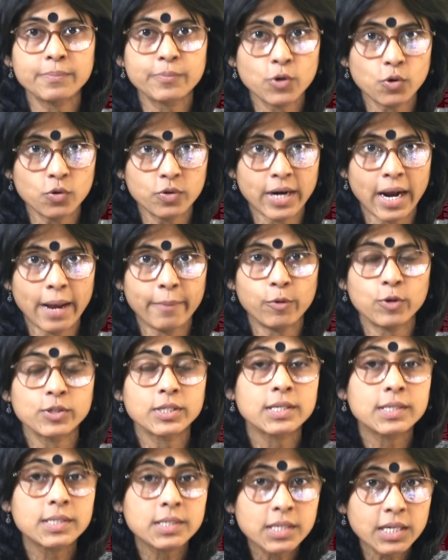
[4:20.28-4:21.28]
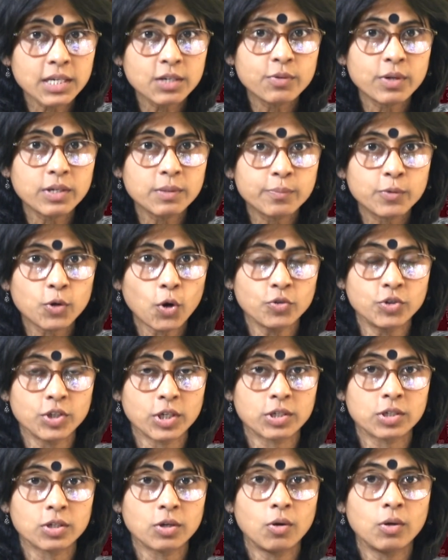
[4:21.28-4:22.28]
program was a secret
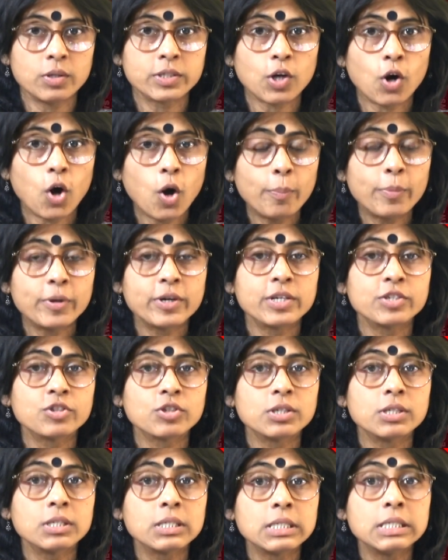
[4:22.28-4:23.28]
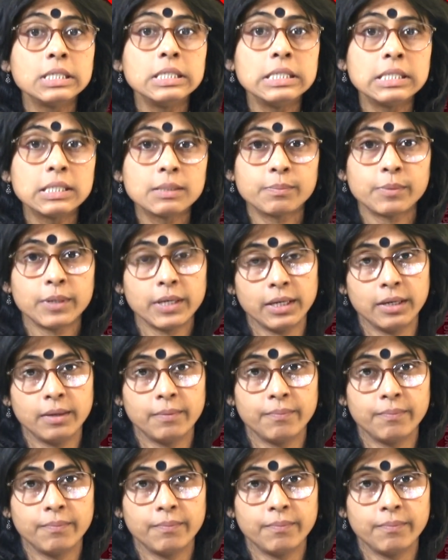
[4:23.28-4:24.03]
project called Operation Sea Spray.